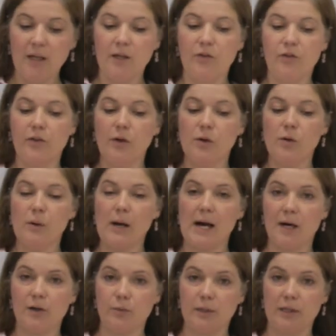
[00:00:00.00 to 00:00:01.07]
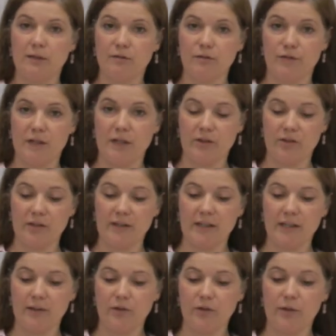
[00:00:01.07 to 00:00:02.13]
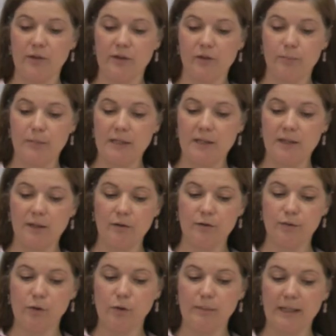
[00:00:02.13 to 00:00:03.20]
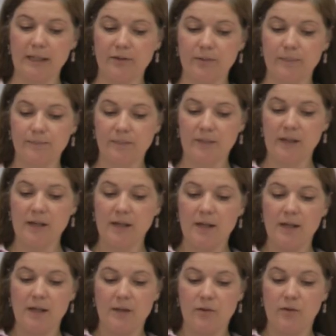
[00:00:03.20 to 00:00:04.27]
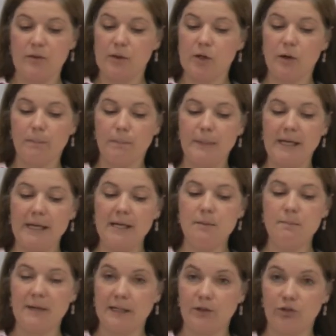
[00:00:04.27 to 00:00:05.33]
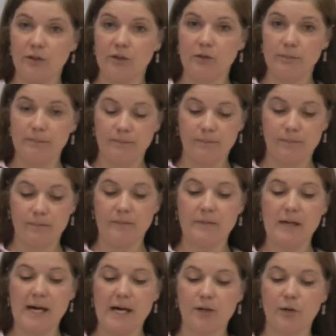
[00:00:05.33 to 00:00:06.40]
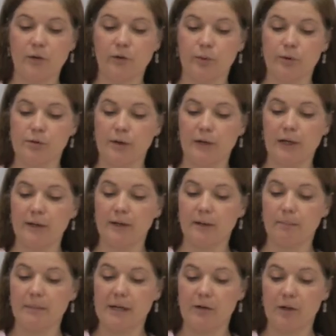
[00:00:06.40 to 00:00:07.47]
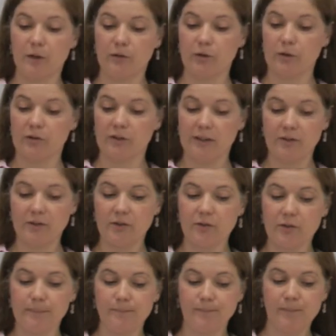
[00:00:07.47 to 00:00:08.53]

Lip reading: So how do we convert it then to this Pico format? We've got P, patient, adults with chronic periodontitis.